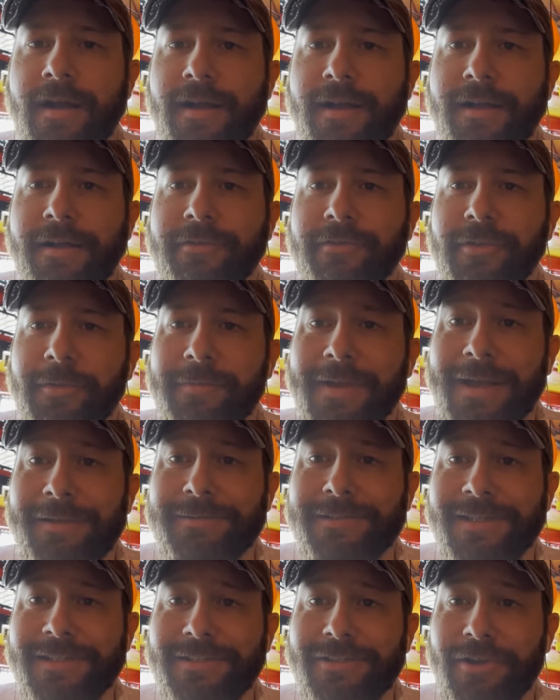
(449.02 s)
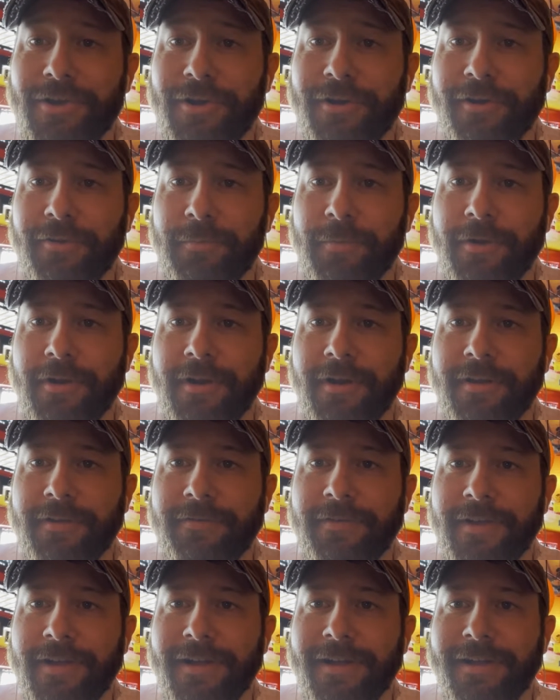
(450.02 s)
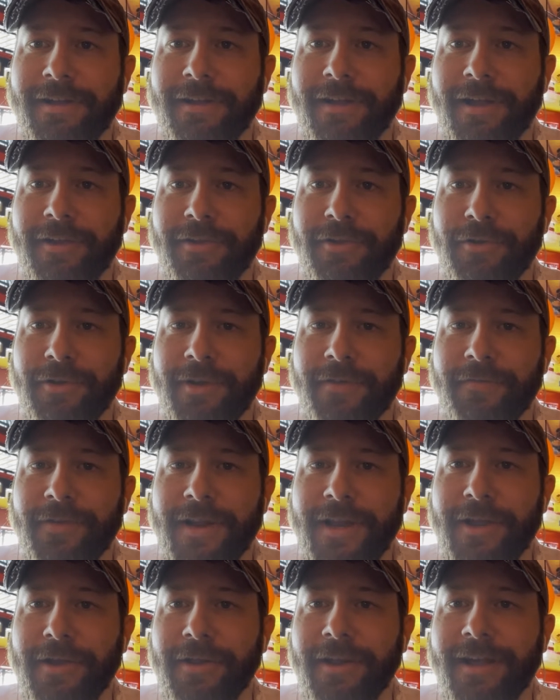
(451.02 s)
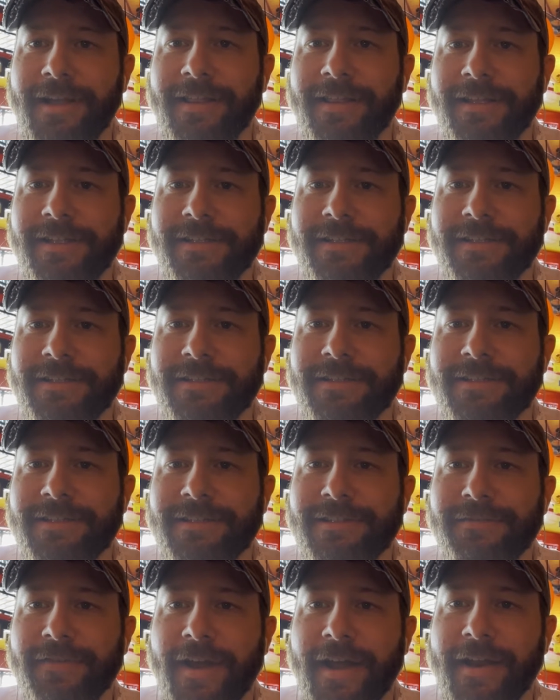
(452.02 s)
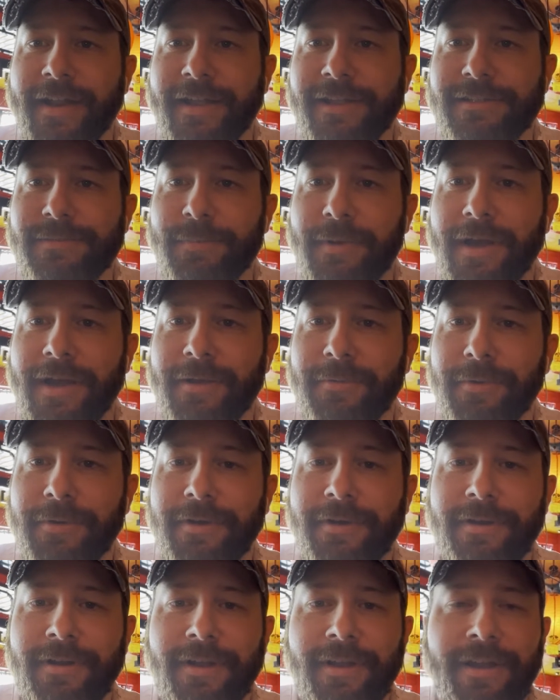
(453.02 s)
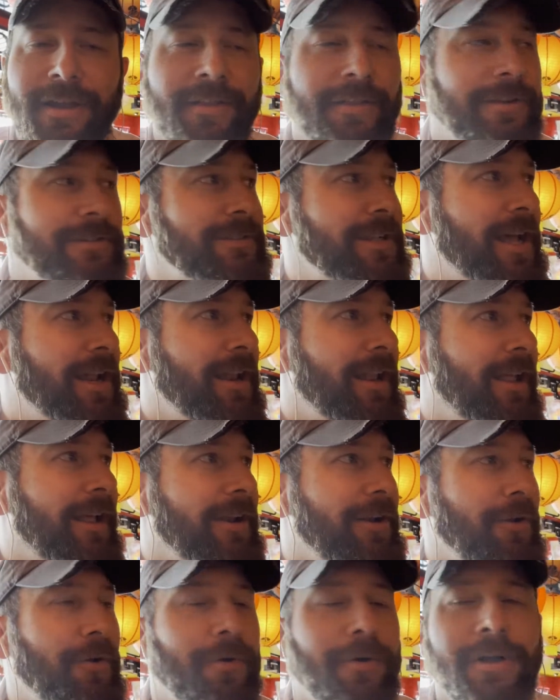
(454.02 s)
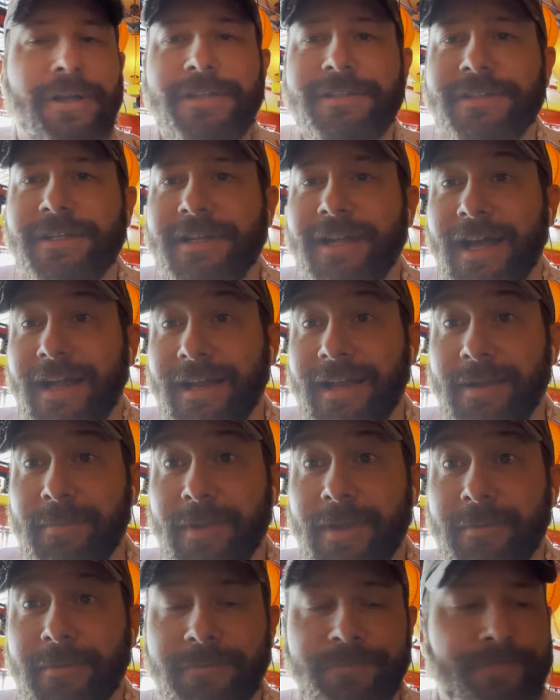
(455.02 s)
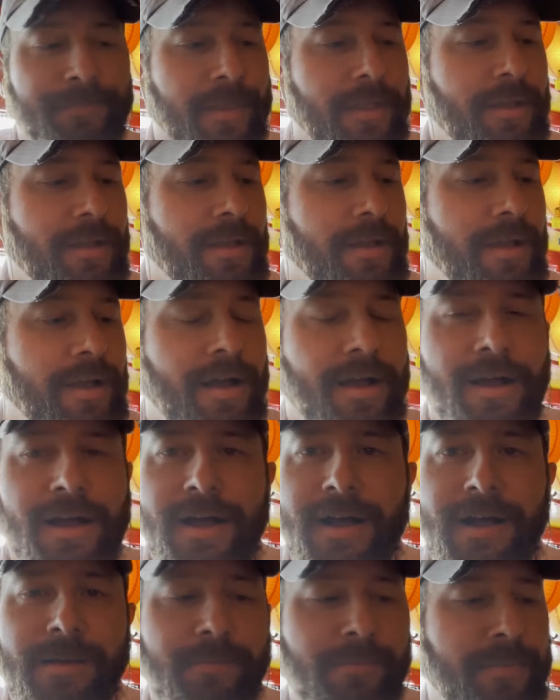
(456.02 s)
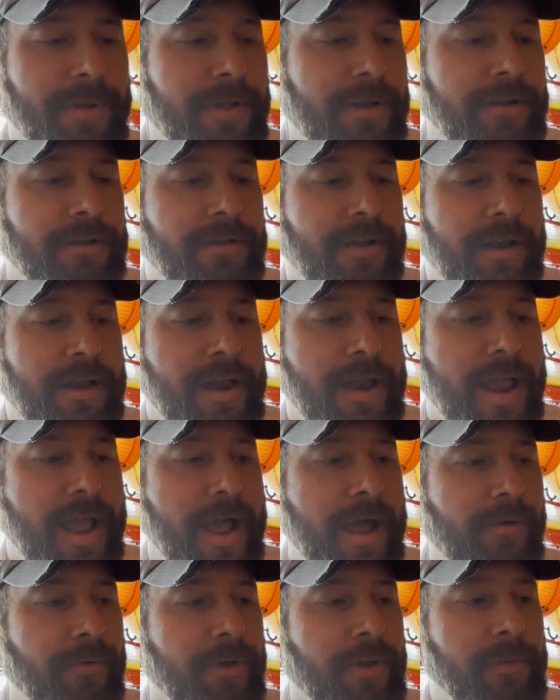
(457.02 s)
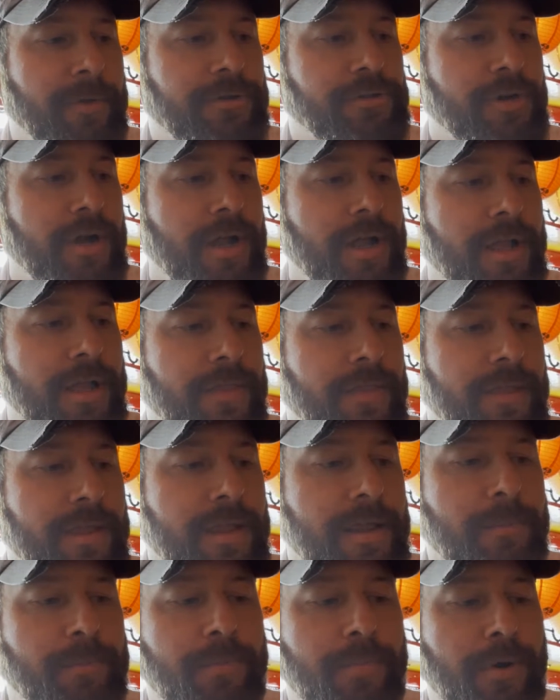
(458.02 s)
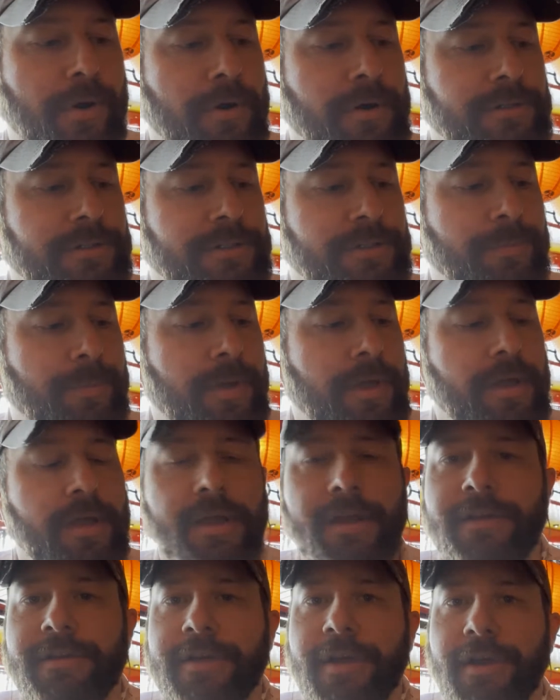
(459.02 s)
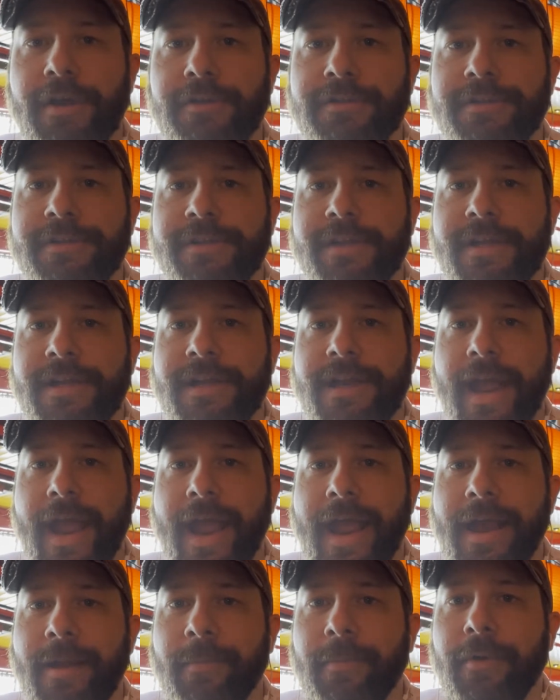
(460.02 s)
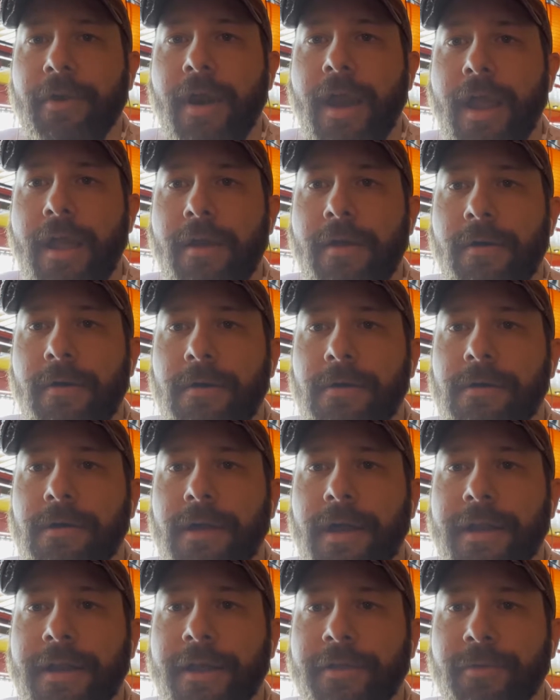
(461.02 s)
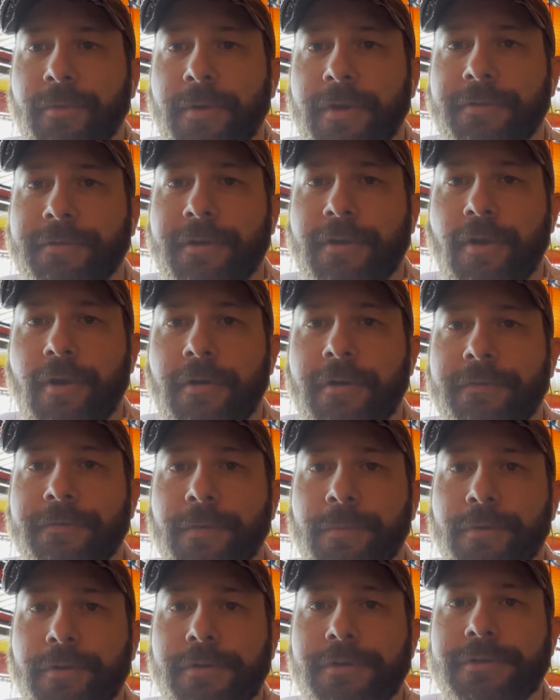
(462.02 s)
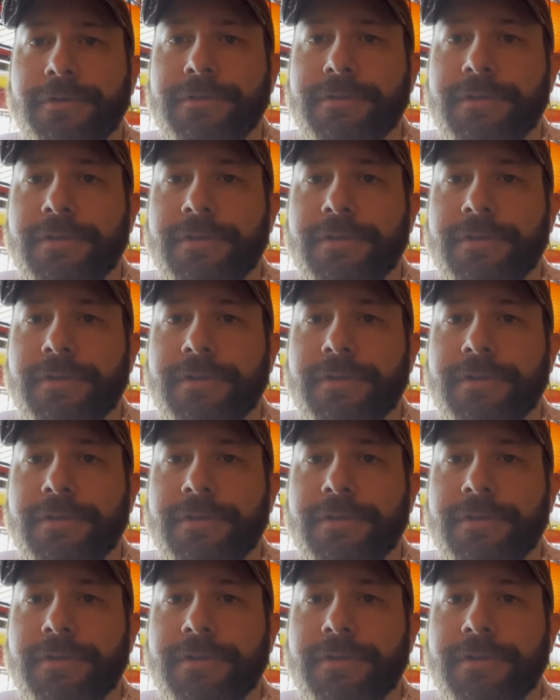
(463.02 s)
Sometimes that's the hardest part of doing a video like this is finding a spot where there's not a lot of noise and not a lot of people. But now we're going to be trying the Parched Pig Toasted Amber Ale, another one of the Carnival Brews.